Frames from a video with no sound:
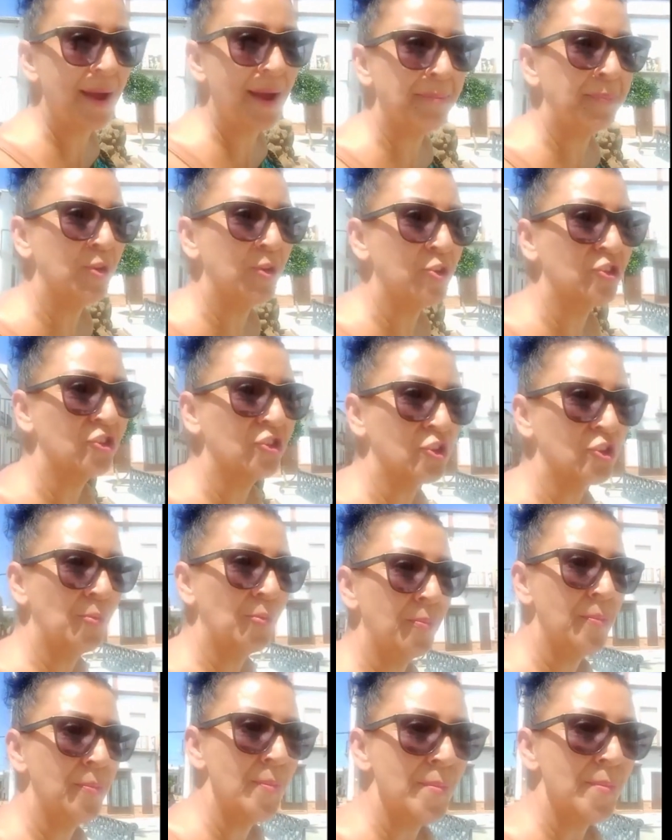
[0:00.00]
and Portugal
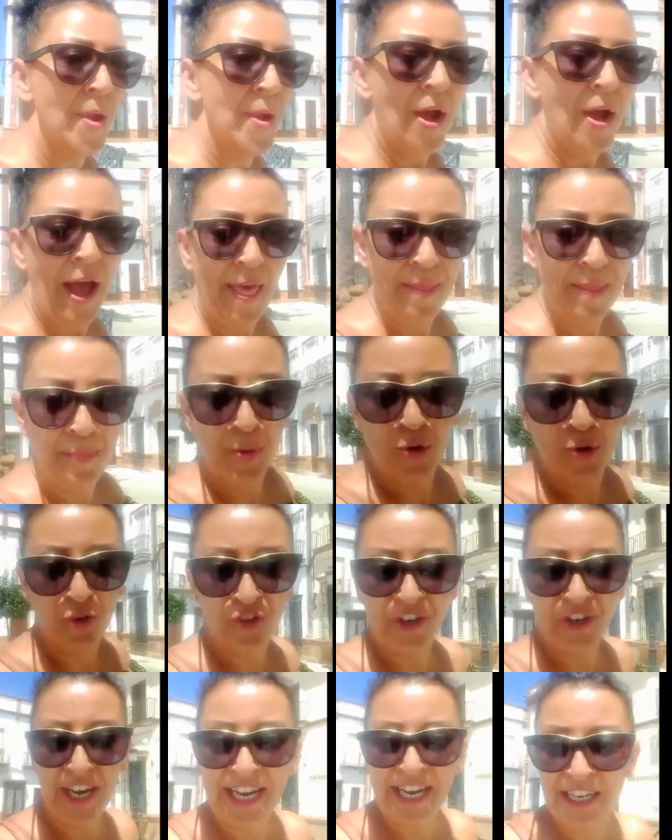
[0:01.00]
and the
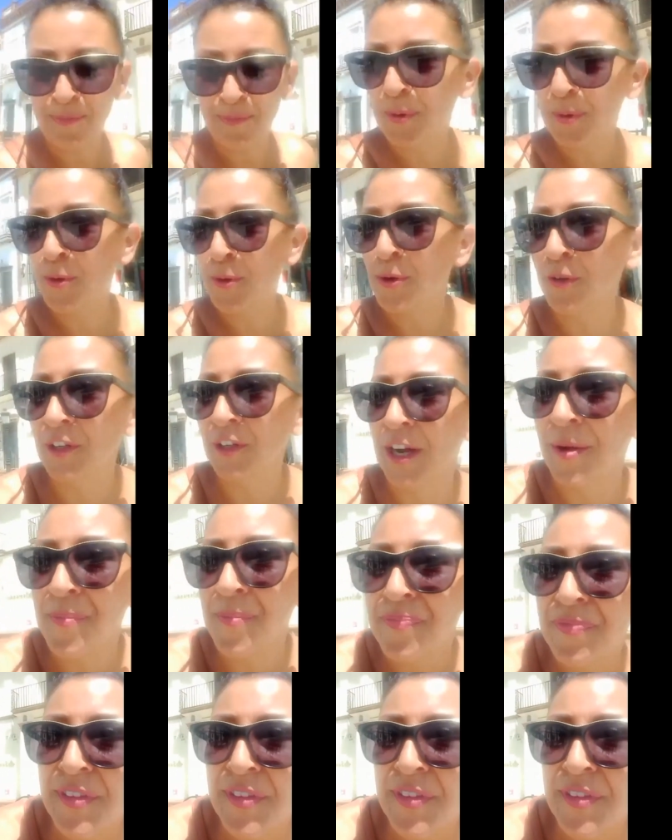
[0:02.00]
Portuguese border.